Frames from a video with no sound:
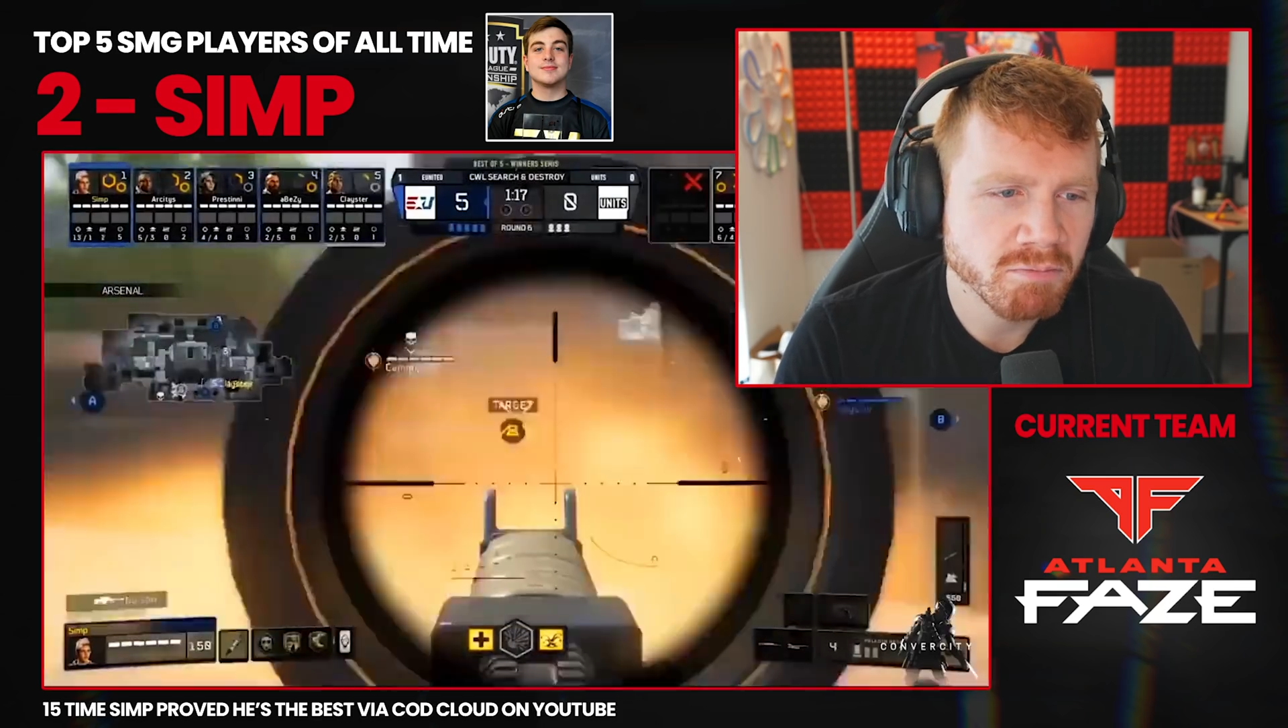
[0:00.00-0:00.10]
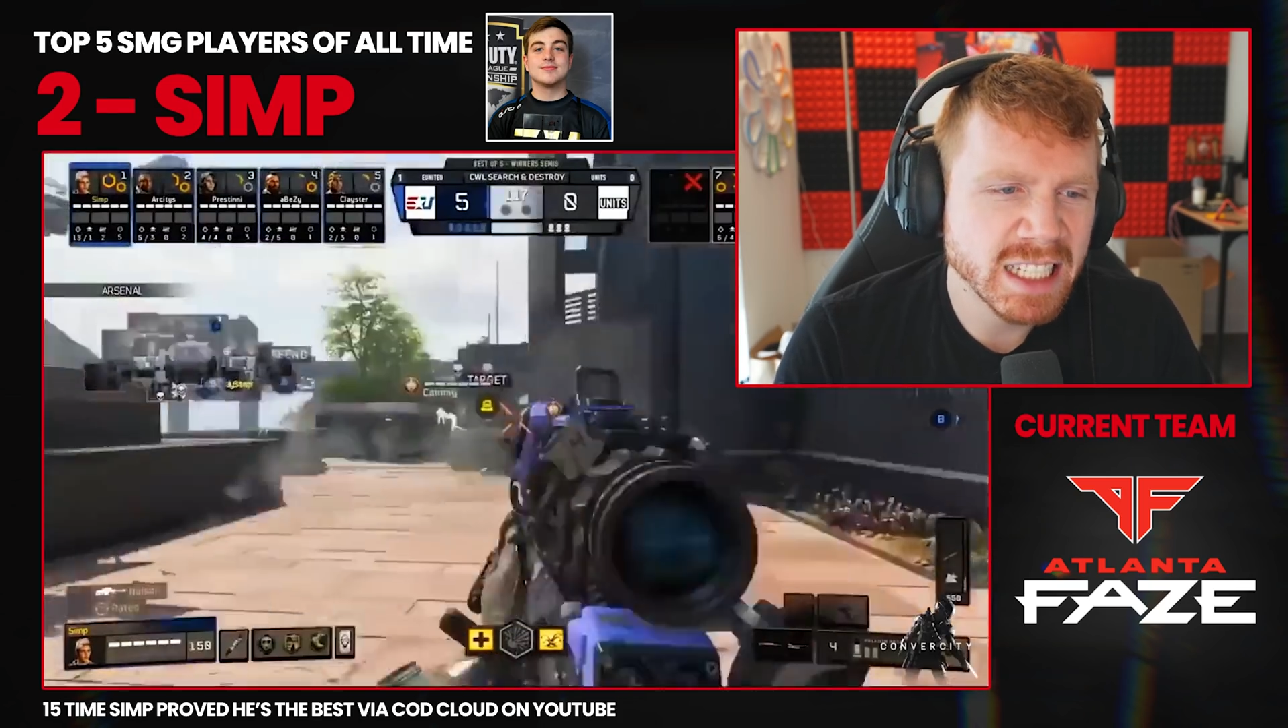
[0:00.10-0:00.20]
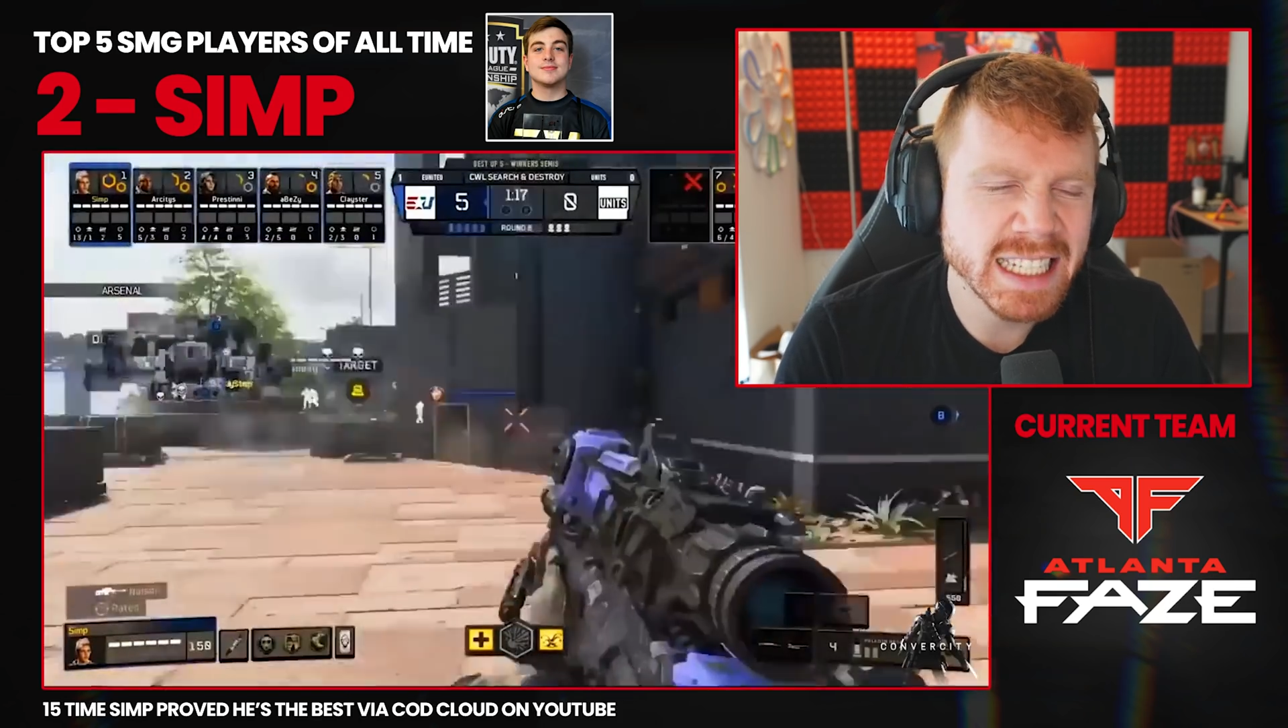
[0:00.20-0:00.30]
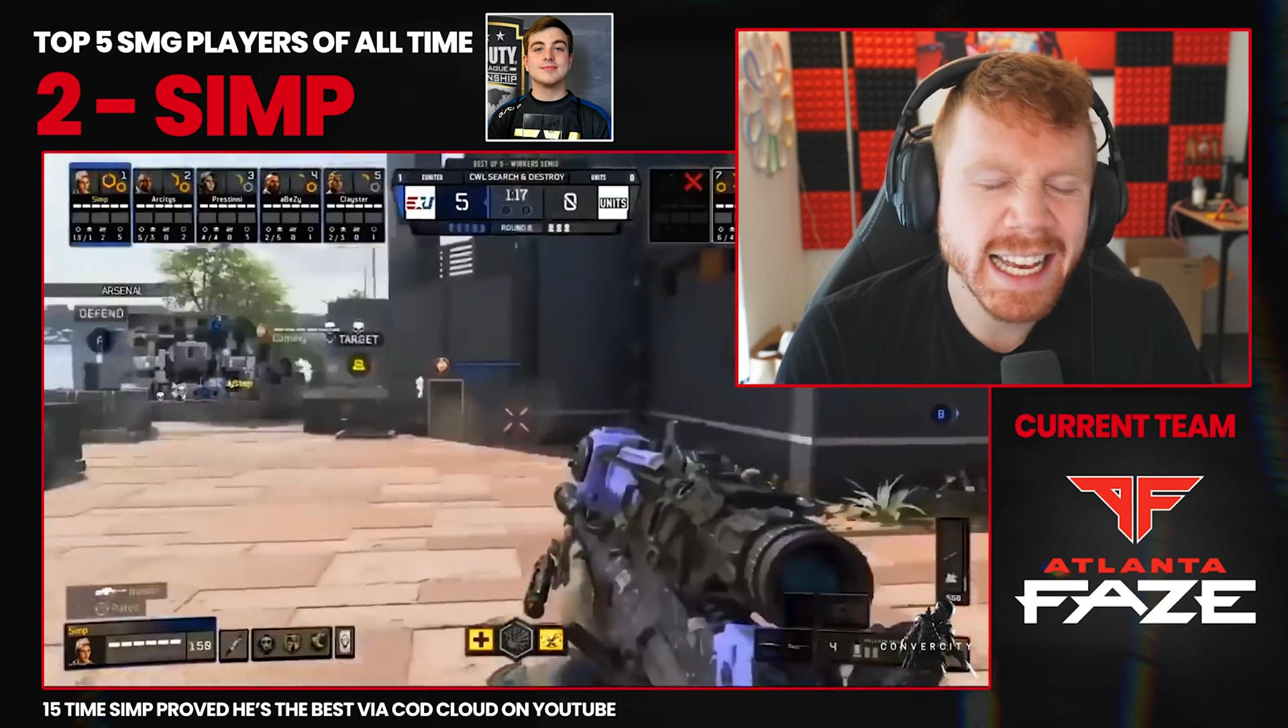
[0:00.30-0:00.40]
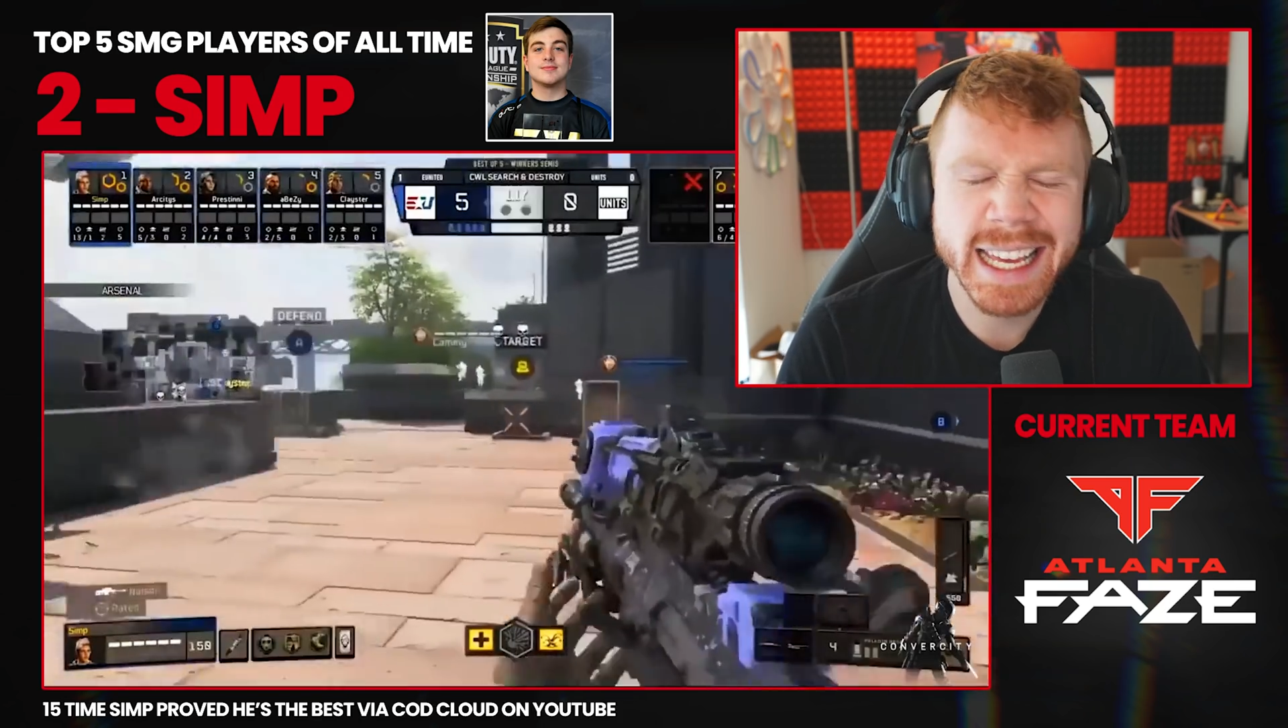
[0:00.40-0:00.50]

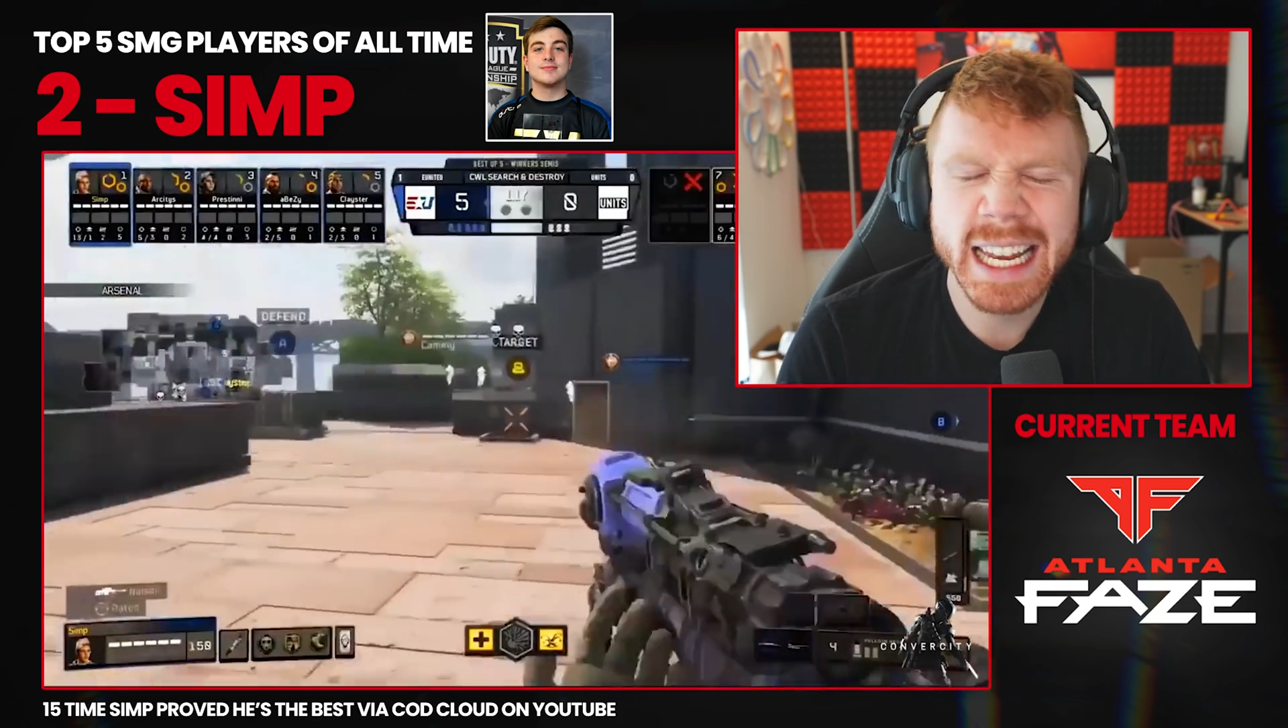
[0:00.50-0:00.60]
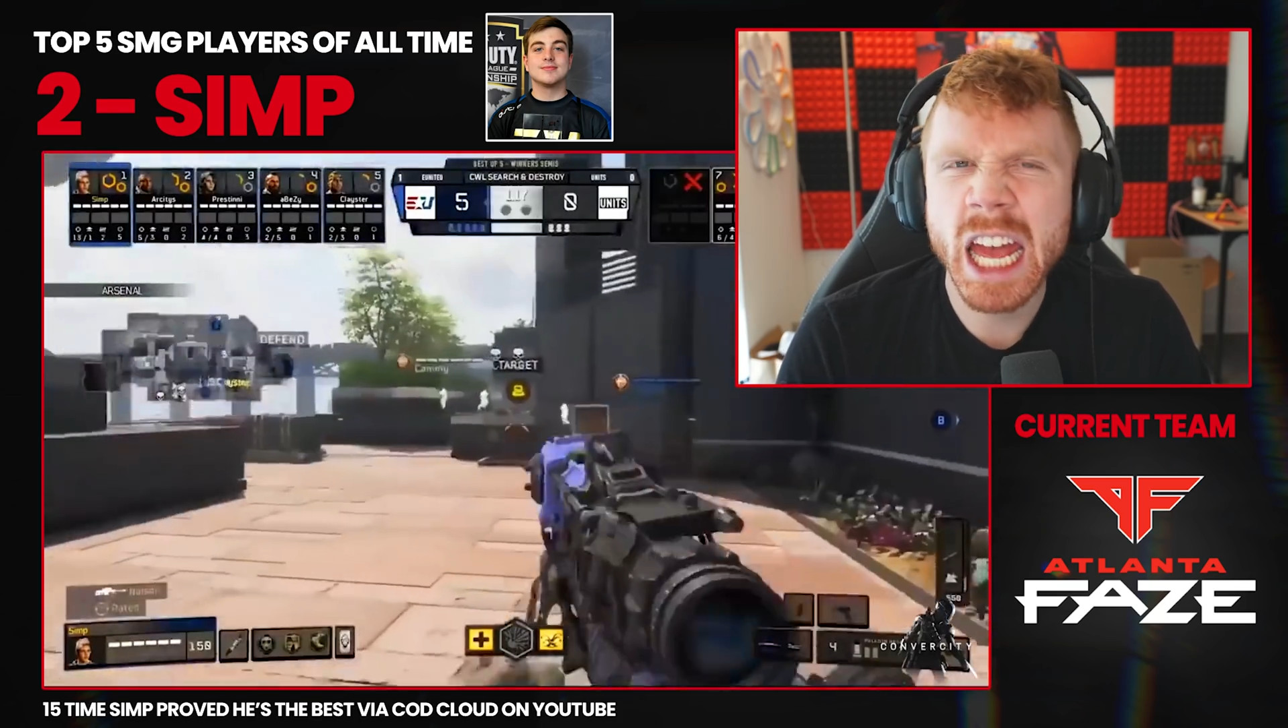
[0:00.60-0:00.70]
second